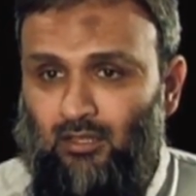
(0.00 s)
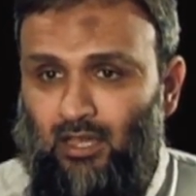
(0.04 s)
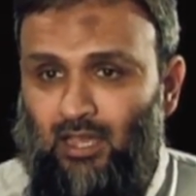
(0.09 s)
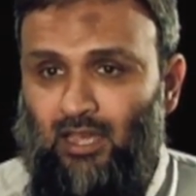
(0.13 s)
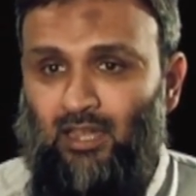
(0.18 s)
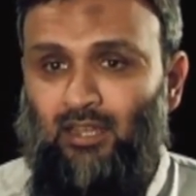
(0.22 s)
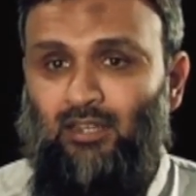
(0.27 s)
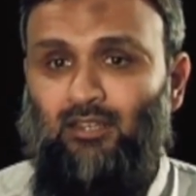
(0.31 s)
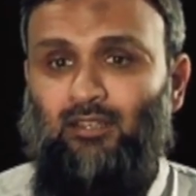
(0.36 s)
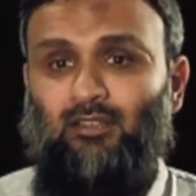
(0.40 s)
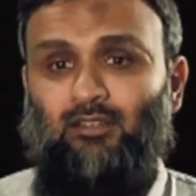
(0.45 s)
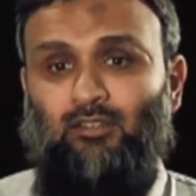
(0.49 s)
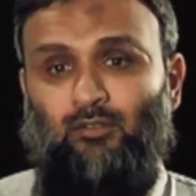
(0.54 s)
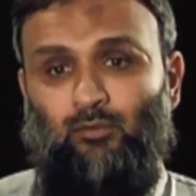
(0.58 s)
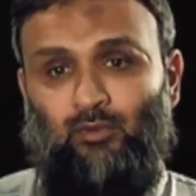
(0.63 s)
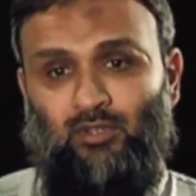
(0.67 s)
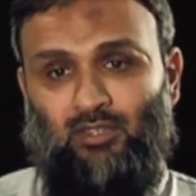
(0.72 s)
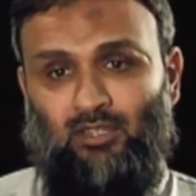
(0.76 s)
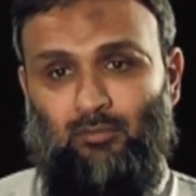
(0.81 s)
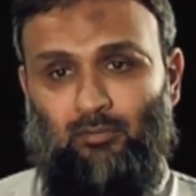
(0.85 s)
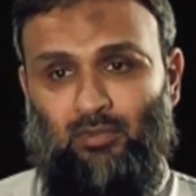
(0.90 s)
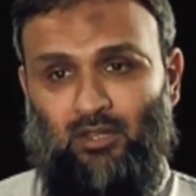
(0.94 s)
And
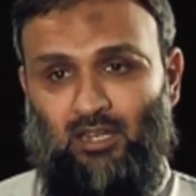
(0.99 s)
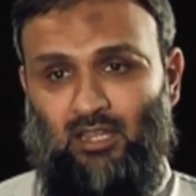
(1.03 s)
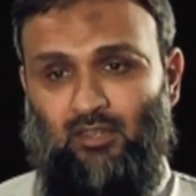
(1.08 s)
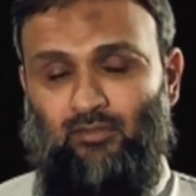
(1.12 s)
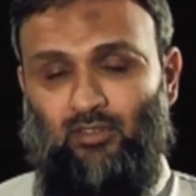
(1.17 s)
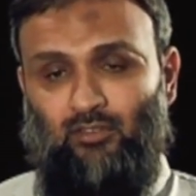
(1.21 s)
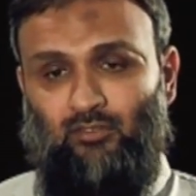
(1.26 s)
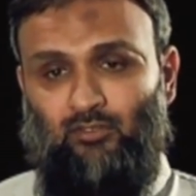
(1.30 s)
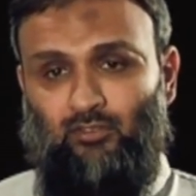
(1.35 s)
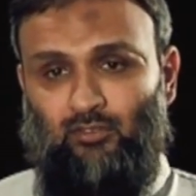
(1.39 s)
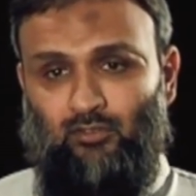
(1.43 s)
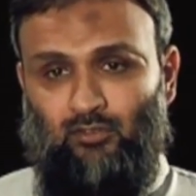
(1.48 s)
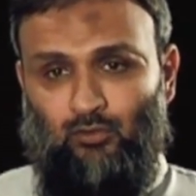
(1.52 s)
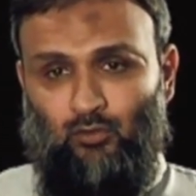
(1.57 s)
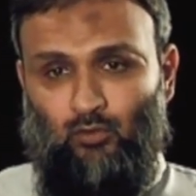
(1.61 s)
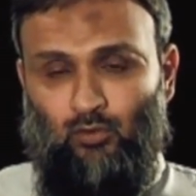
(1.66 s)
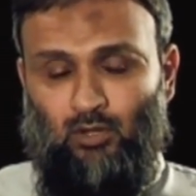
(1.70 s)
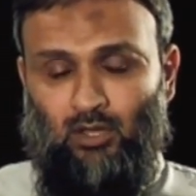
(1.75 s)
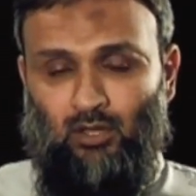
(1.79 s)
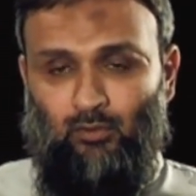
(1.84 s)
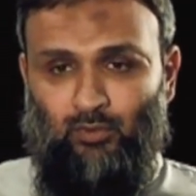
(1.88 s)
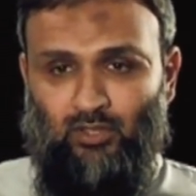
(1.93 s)
with the believers
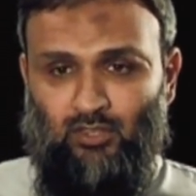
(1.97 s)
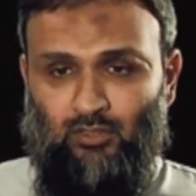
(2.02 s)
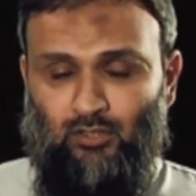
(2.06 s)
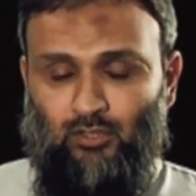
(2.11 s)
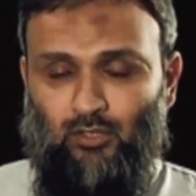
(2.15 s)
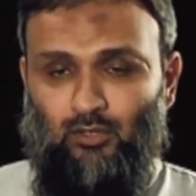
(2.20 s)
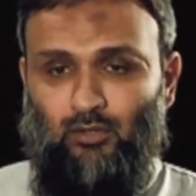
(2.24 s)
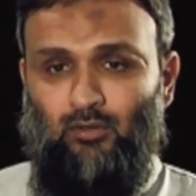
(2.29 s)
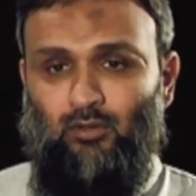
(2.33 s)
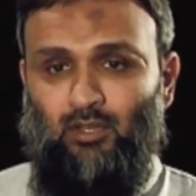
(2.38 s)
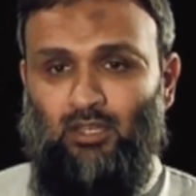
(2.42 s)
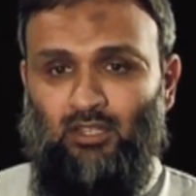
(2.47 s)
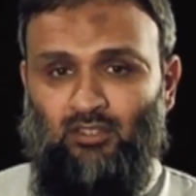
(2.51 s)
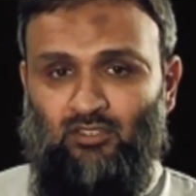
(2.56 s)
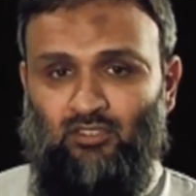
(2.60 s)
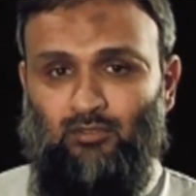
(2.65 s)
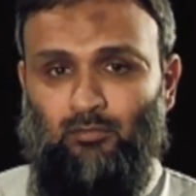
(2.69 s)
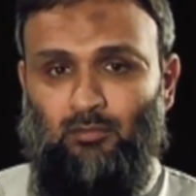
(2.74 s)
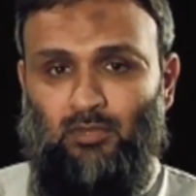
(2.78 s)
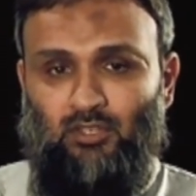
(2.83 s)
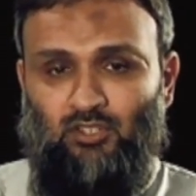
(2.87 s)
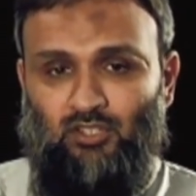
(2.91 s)
who are with you in
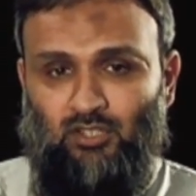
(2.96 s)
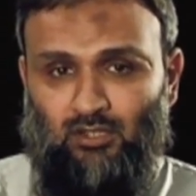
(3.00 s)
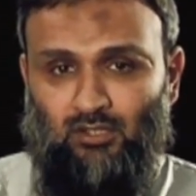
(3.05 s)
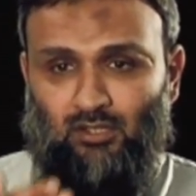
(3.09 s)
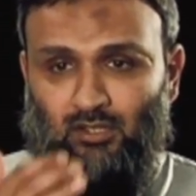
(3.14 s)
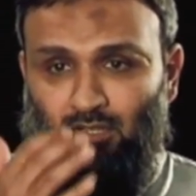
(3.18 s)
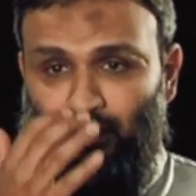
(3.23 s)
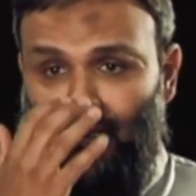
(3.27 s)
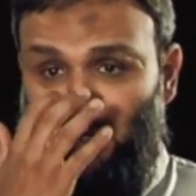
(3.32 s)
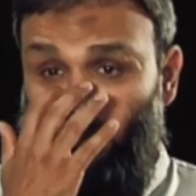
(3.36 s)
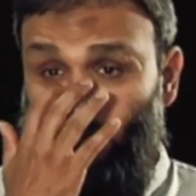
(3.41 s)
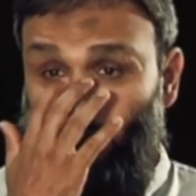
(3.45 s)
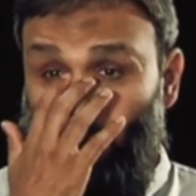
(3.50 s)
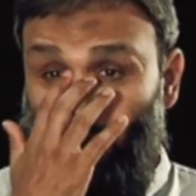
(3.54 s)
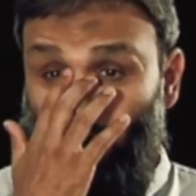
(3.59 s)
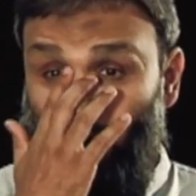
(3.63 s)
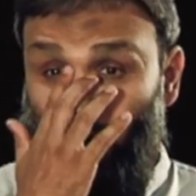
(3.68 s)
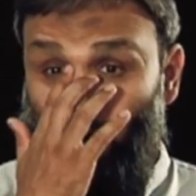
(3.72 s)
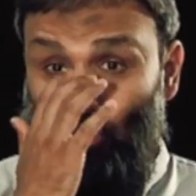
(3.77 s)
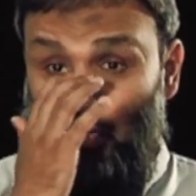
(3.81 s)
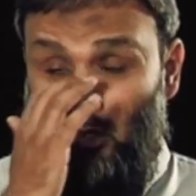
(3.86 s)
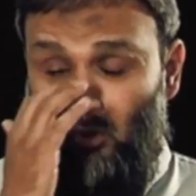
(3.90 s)
this mission,
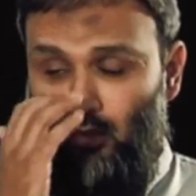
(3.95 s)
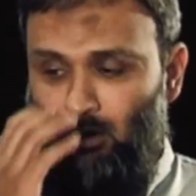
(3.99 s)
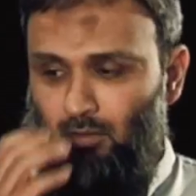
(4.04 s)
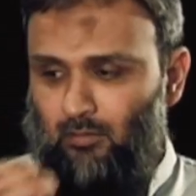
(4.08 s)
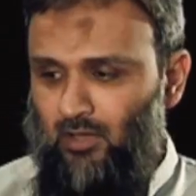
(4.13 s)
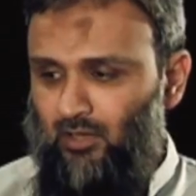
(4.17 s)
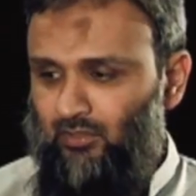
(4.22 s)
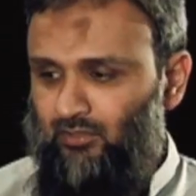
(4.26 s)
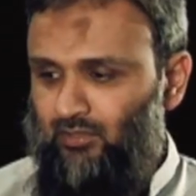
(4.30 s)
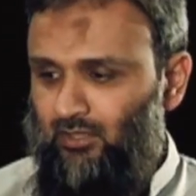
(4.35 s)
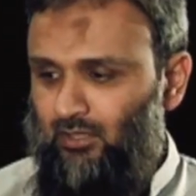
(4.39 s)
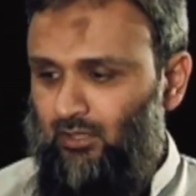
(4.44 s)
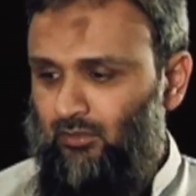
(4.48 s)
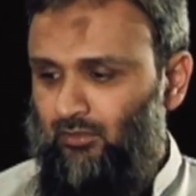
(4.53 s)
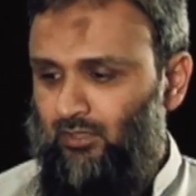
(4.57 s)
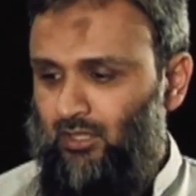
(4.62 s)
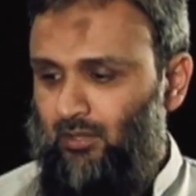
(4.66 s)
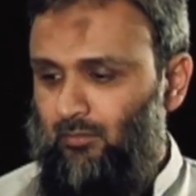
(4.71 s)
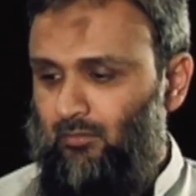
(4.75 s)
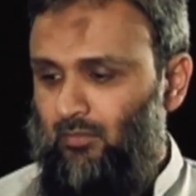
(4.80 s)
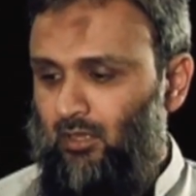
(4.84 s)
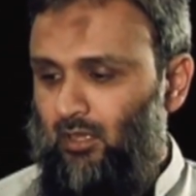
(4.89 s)
show mercy on
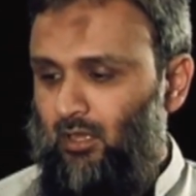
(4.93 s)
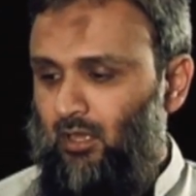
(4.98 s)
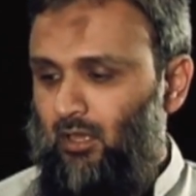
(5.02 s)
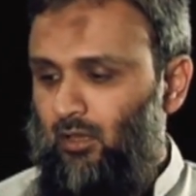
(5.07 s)
them.